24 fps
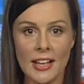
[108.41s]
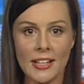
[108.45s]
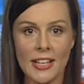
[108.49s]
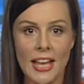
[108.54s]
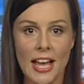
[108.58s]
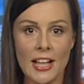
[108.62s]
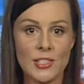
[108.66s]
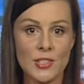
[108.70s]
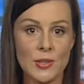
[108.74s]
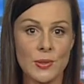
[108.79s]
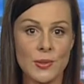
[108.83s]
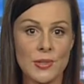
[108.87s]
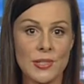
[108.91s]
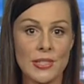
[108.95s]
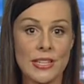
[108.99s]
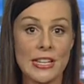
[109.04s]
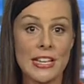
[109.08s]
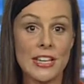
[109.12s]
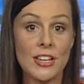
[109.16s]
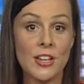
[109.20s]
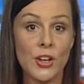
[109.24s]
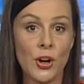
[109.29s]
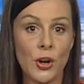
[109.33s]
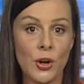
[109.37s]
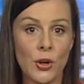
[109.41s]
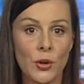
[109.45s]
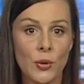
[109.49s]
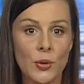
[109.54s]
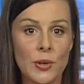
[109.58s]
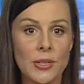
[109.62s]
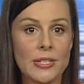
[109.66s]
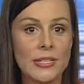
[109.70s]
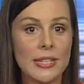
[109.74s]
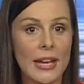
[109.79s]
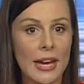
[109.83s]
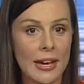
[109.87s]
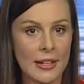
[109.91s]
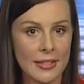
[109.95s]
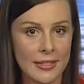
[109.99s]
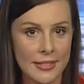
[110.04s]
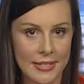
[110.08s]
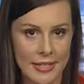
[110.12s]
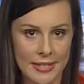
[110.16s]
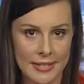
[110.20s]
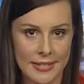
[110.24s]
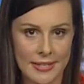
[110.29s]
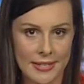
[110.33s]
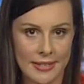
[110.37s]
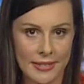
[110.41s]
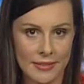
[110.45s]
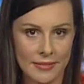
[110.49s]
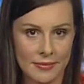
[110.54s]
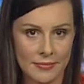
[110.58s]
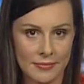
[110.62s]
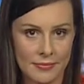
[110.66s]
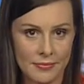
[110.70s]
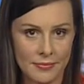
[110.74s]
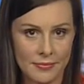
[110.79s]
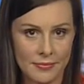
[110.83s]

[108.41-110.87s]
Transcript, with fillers: Council C E O Dale Dickson.